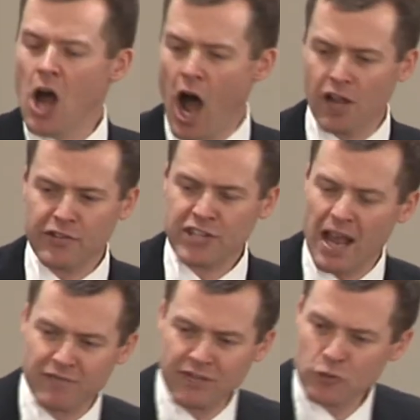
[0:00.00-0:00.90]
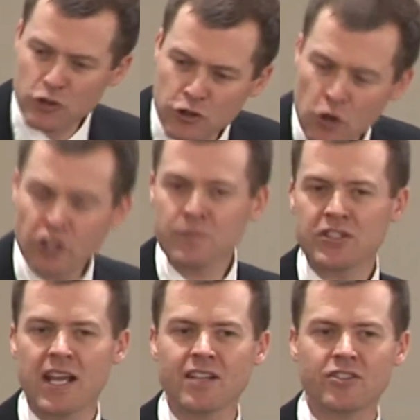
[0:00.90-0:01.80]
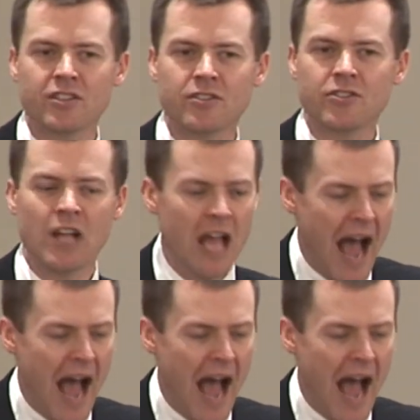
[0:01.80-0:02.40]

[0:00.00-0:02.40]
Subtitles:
All of us have different circumstances.